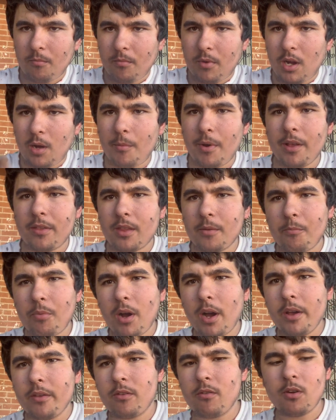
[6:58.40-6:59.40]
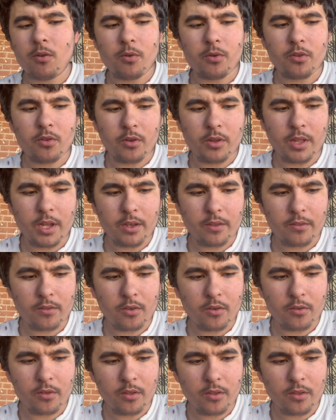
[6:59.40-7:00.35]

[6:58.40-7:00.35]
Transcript: I might surprise you what we're doing next Tuesday.